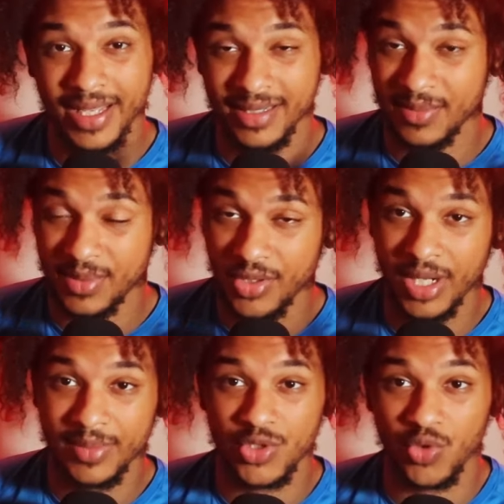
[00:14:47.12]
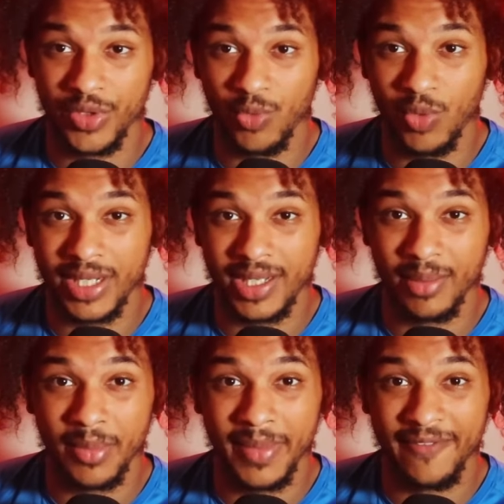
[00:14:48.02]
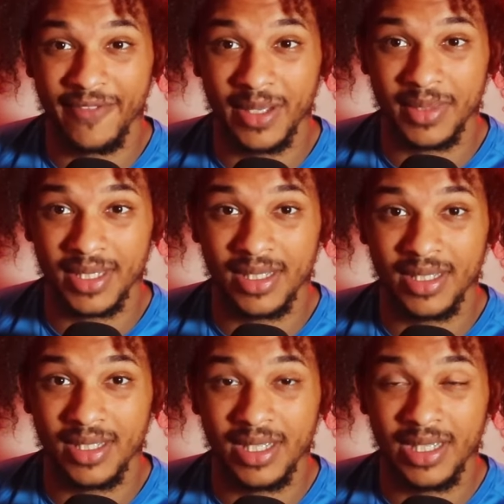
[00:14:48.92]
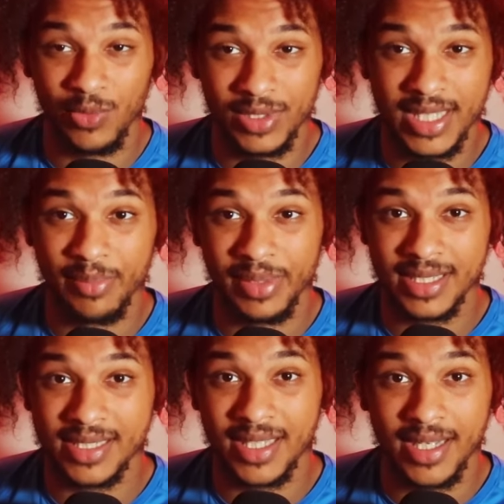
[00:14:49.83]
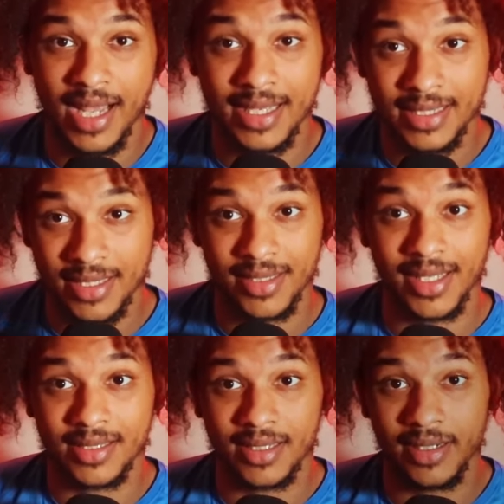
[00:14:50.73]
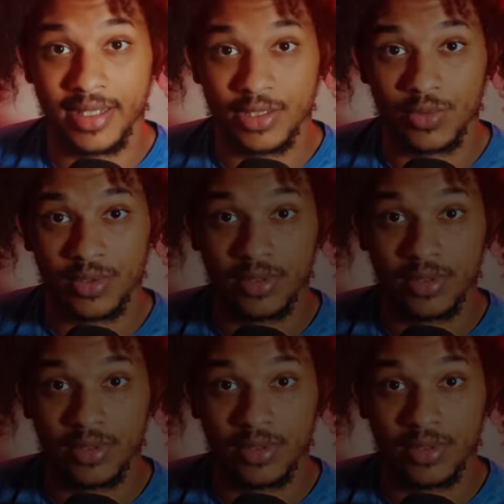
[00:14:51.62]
and subscribe to join the Nwadei MMA family. And with that being said, I'll see you guys in the next one.